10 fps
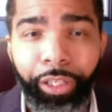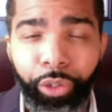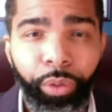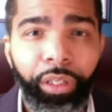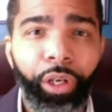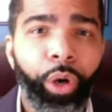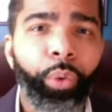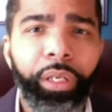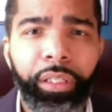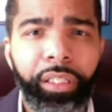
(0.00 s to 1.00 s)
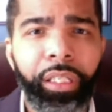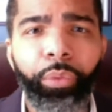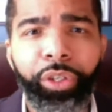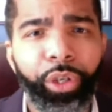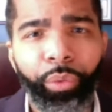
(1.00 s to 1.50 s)
that you can go and see
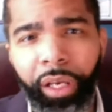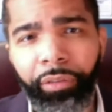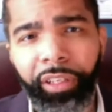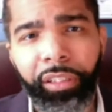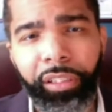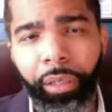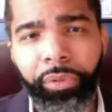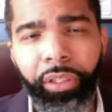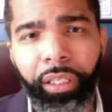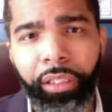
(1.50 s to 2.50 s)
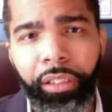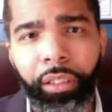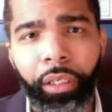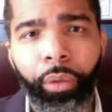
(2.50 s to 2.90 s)
what your rate of consumption is.